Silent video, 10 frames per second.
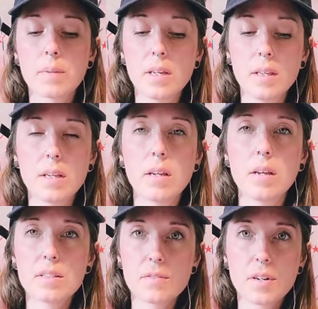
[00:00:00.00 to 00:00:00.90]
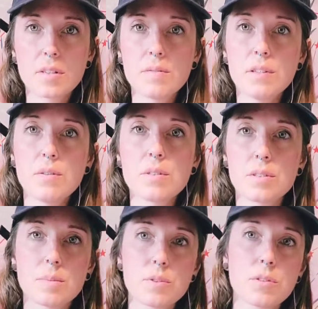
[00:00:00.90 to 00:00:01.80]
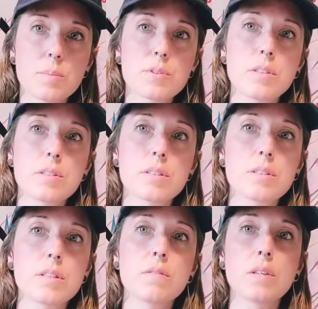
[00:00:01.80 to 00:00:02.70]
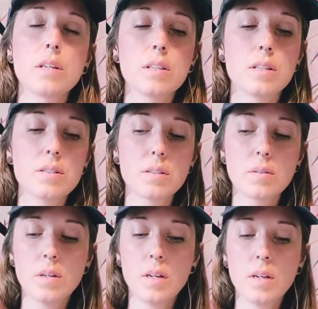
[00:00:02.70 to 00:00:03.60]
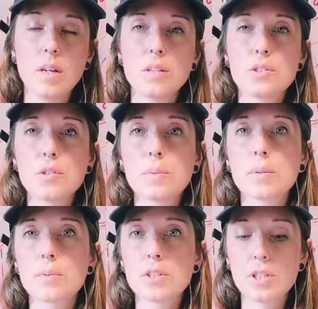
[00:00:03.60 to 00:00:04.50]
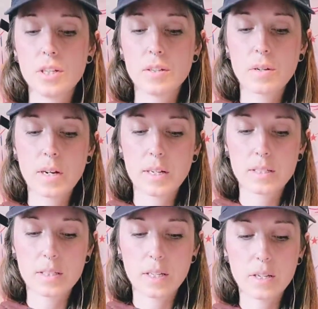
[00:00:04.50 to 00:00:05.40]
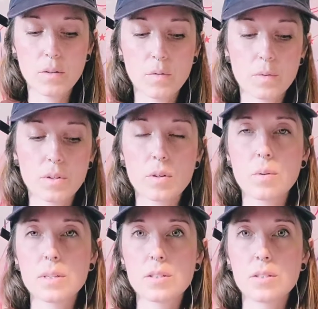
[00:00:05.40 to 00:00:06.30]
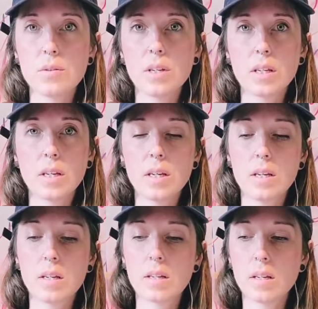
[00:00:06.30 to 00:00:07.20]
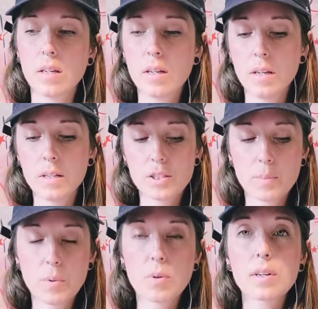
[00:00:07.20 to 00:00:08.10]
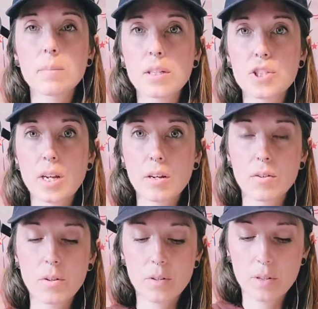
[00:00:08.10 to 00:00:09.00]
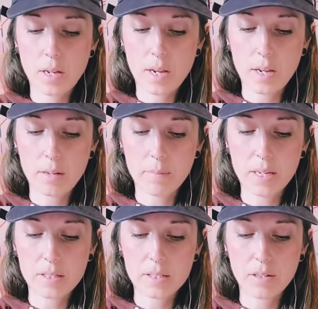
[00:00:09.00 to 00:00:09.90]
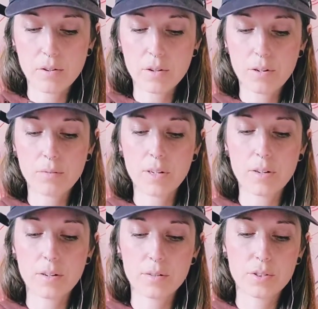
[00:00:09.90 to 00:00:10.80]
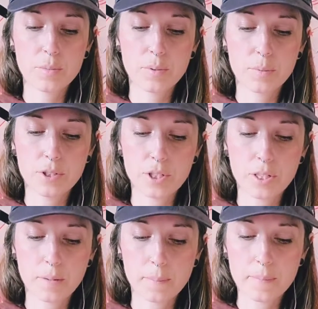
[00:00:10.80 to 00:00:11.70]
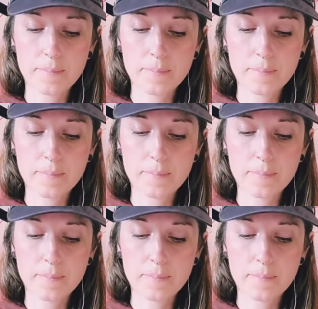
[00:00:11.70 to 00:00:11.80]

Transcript: killing it as far as views and subscriptions and stuff lately, so super appreciate you guys. Thank you for always tuning in, supporting my channel and me as a tarot card reader. Super appreciate it.